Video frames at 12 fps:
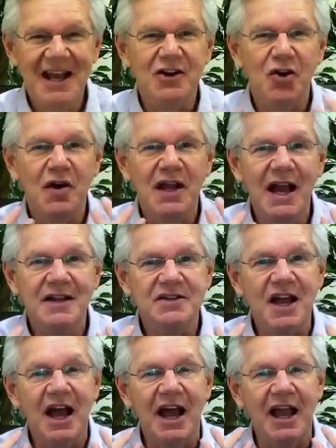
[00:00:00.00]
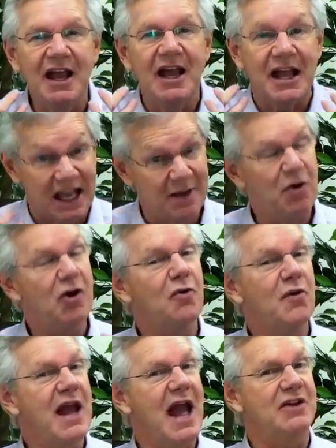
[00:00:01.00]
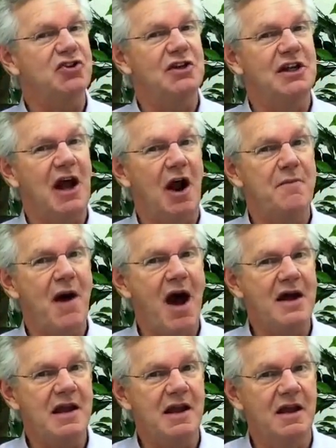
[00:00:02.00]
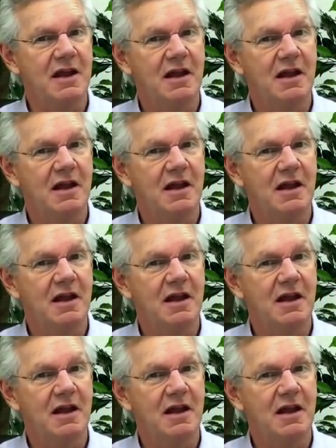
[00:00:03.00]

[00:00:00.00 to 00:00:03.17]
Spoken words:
it creates a chemical reaction in our body.